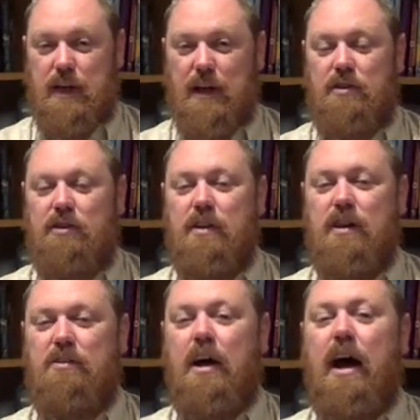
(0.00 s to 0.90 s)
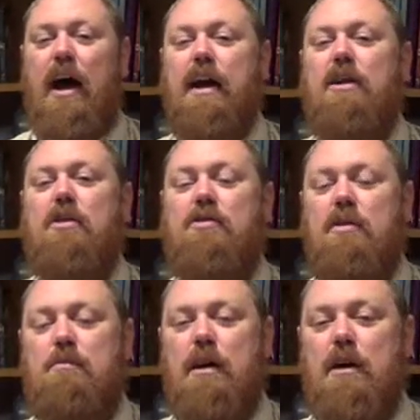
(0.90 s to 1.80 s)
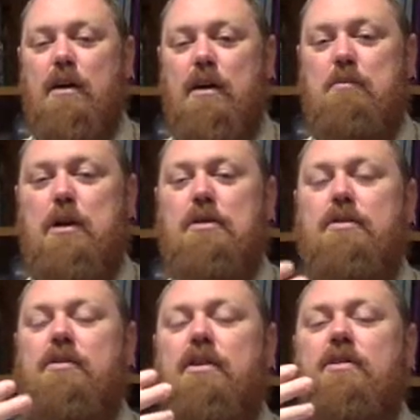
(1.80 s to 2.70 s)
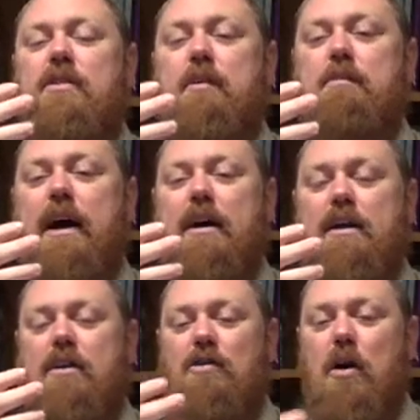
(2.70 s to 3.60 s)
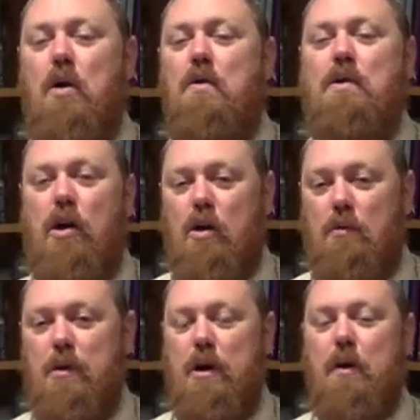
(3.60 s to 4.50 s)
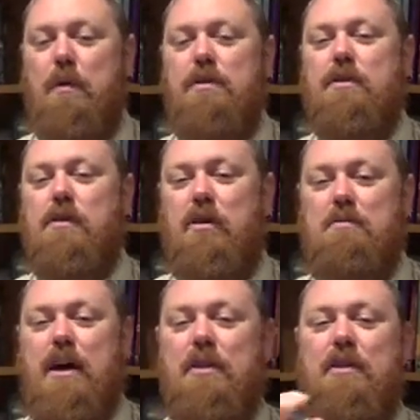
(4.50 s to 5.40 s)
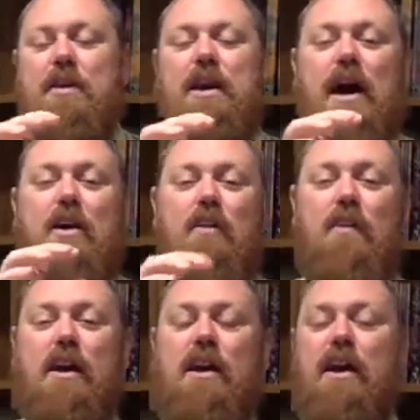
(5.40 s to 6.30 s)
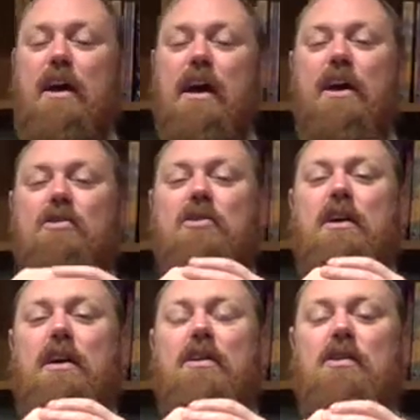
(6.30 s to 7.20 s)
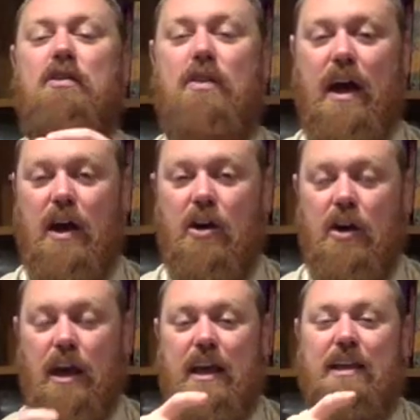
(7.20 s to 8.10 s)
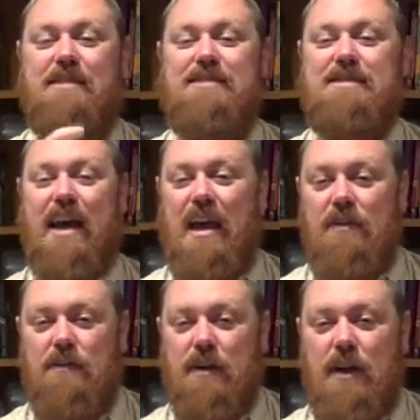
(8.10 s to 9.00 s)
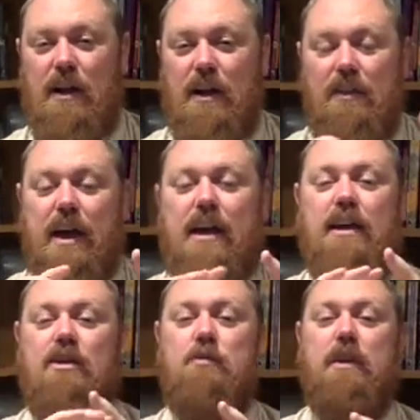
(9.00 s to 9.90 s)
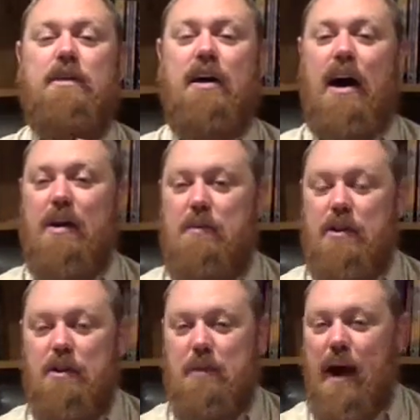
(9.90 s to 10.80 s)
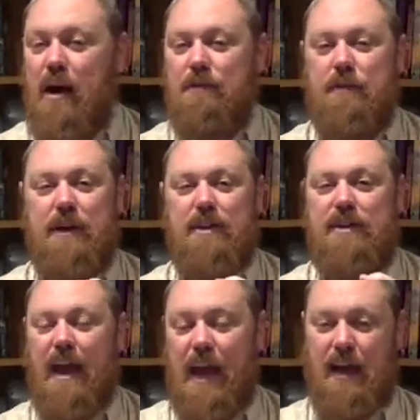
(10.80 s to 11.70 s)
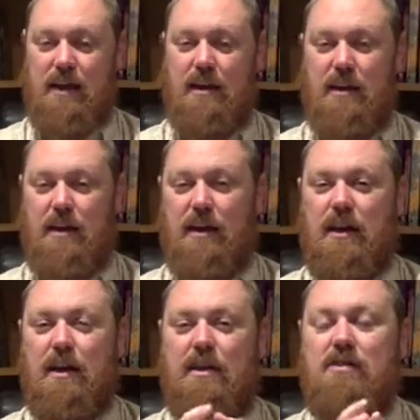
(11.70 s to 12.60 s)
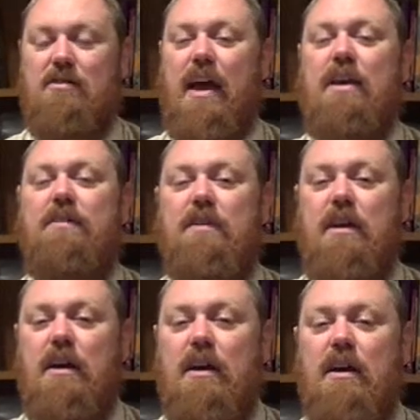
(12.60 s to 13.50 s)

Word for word: And she says, "I know somewhere." Moses ends up back in his own home with his own mother. And not only is he there, he's safe. They get to spend time with him every day safely.